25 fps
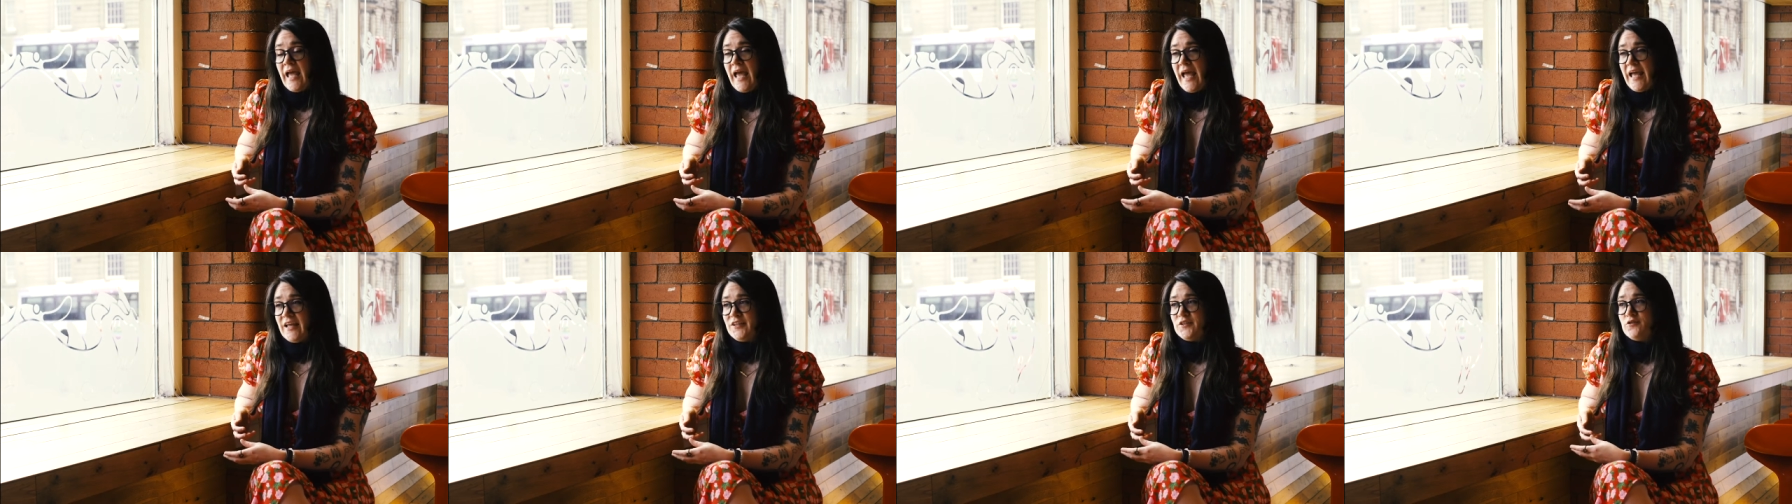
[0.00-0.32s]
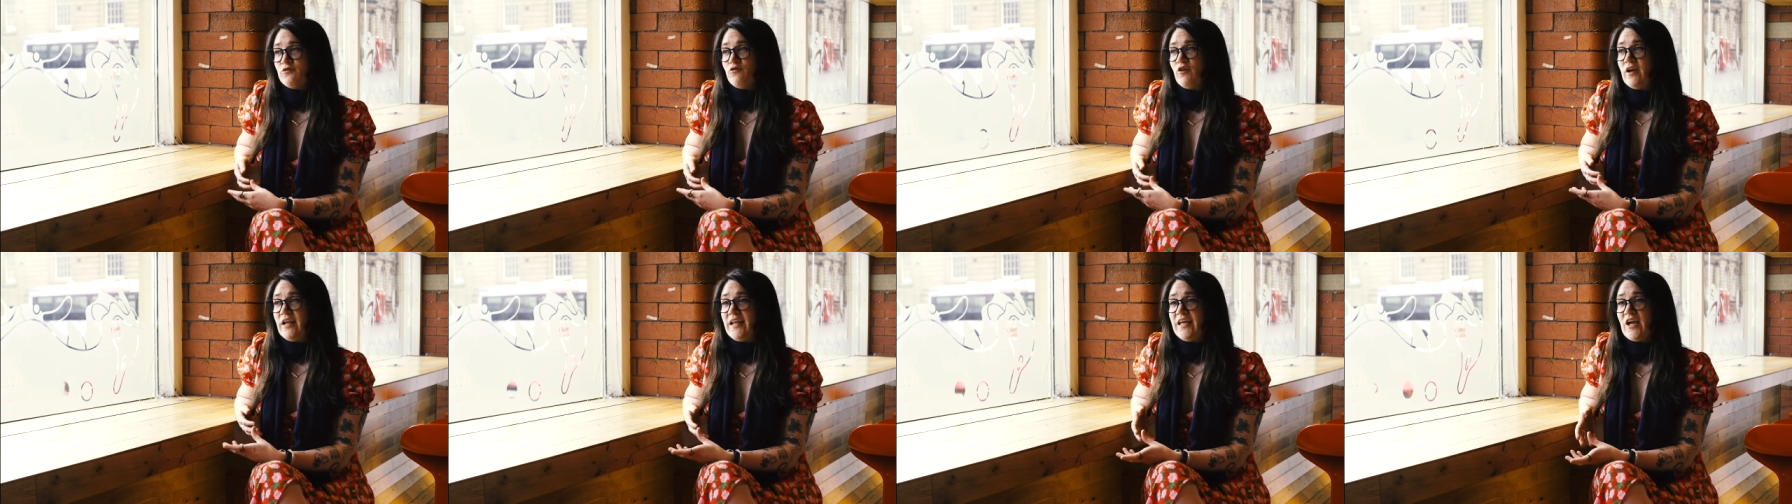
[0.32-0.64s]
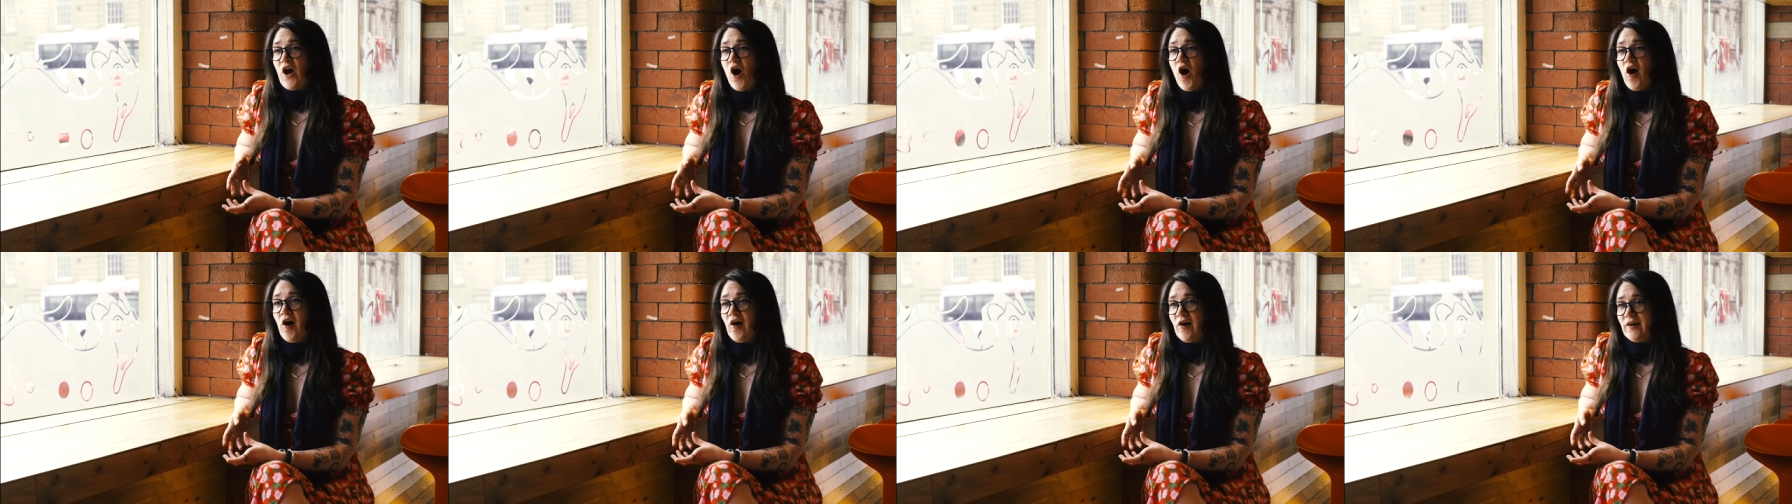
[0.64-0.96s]
It's really
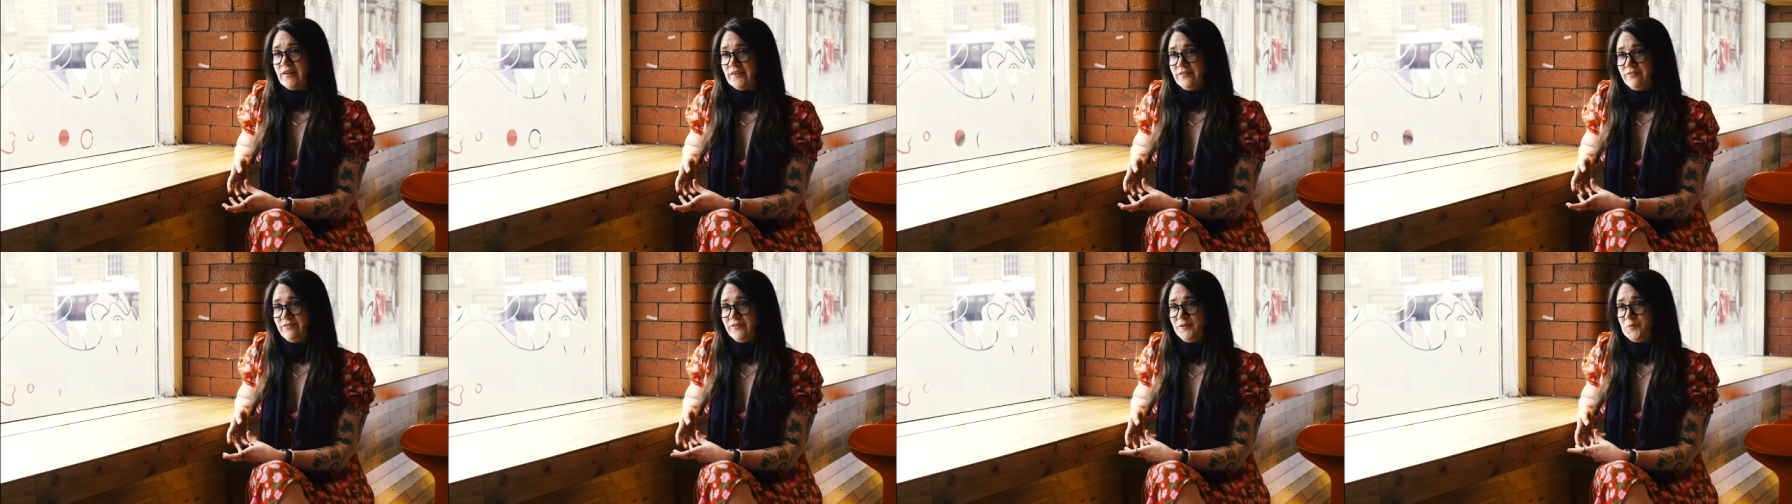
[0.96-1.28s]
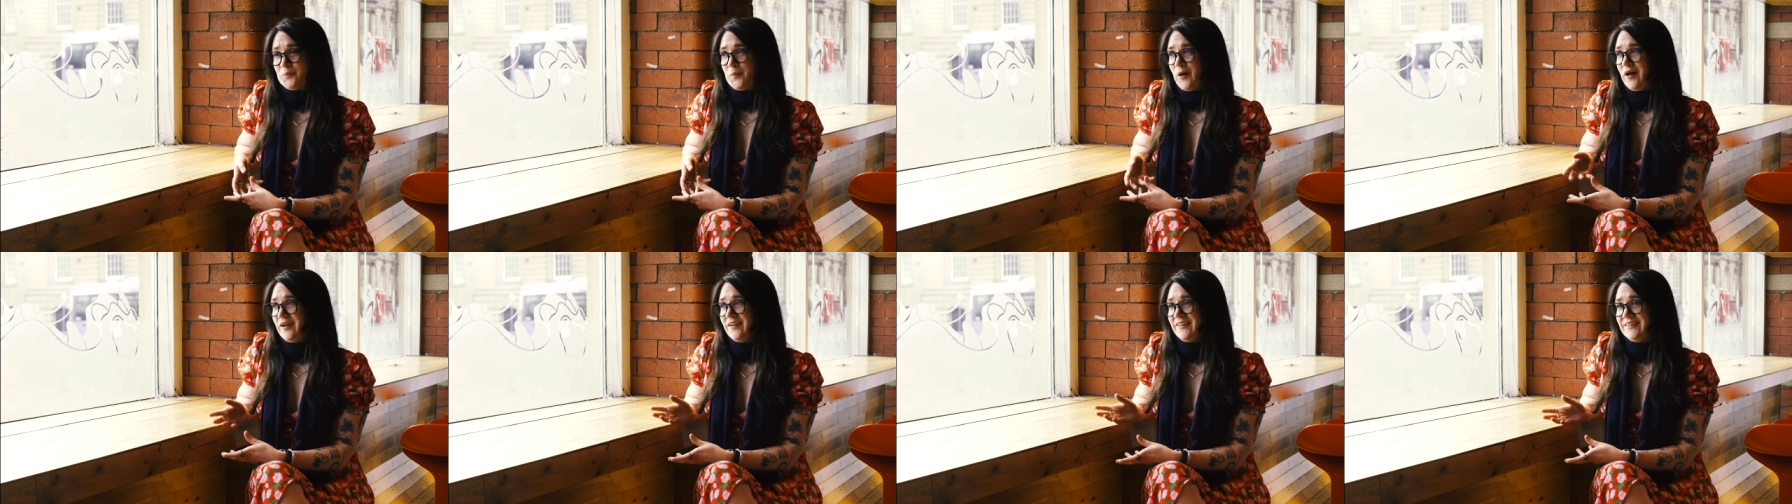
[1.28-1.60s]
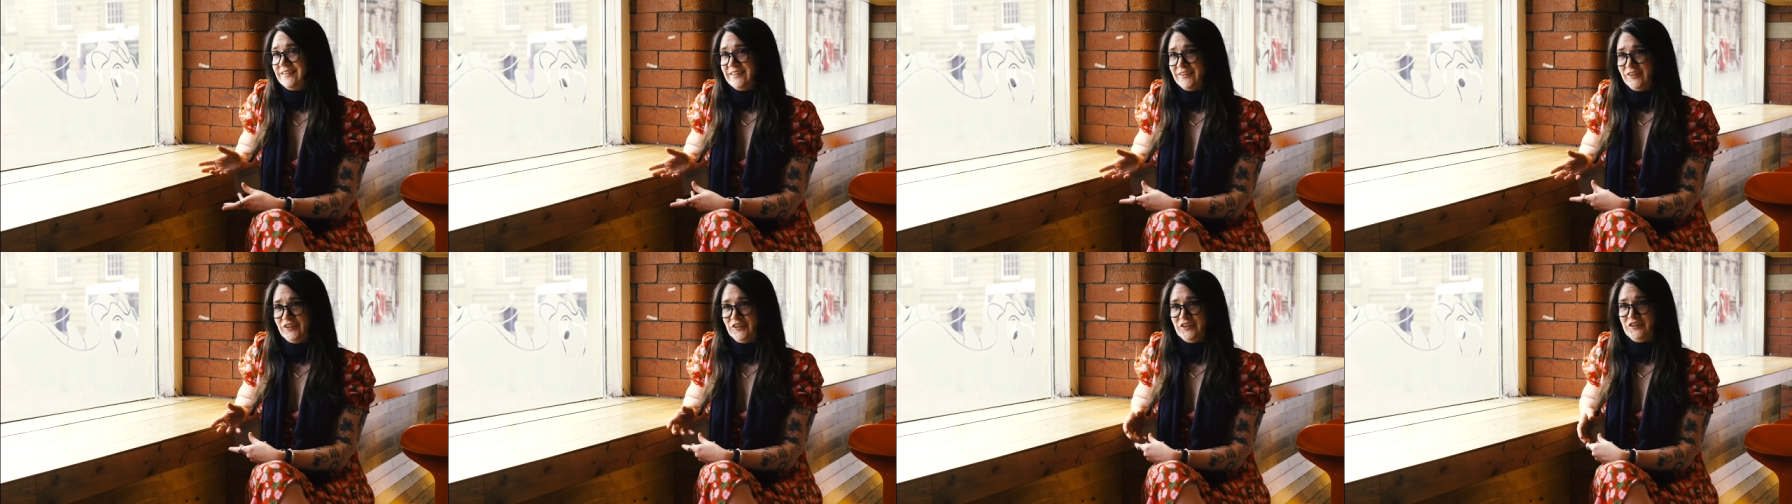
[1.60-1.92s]
hard for a
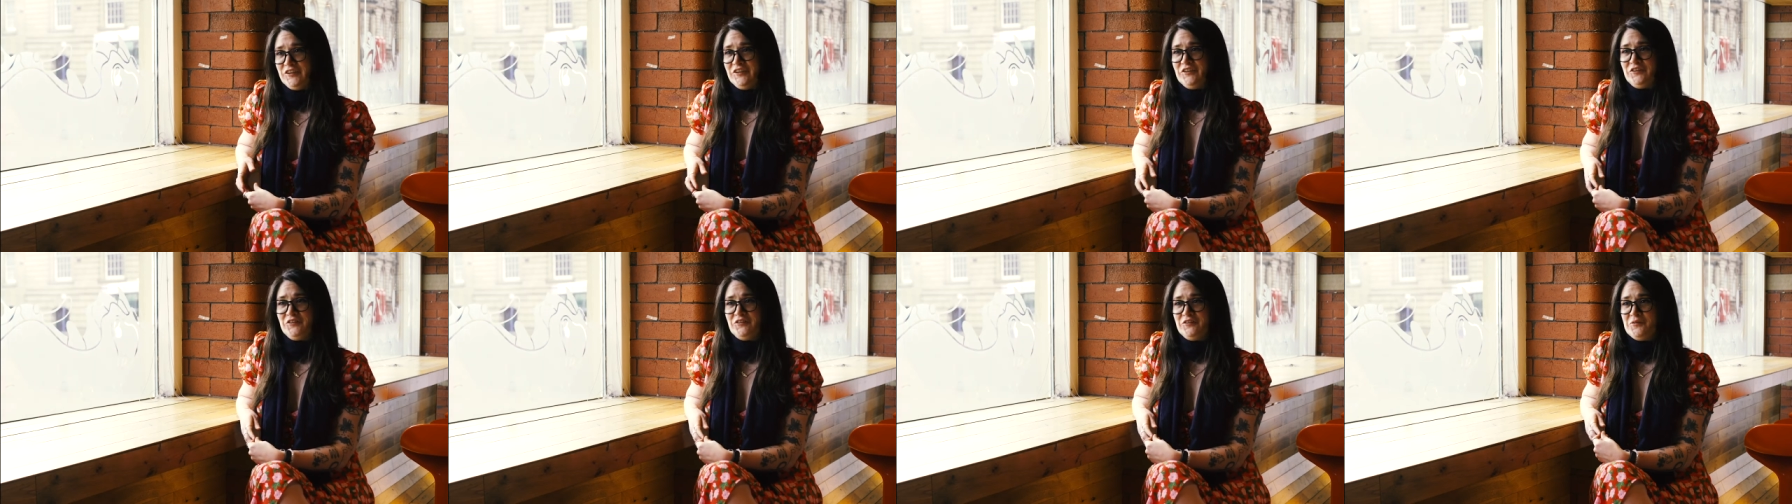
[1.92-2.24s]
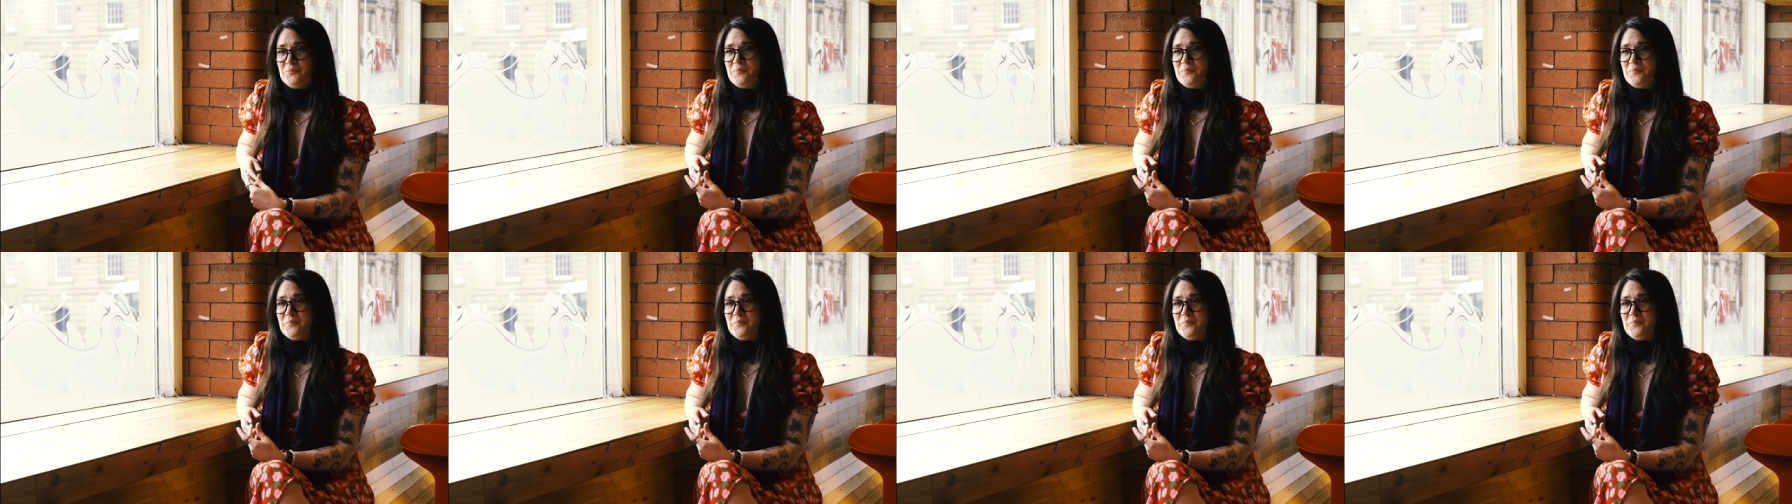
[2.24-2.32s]
politician or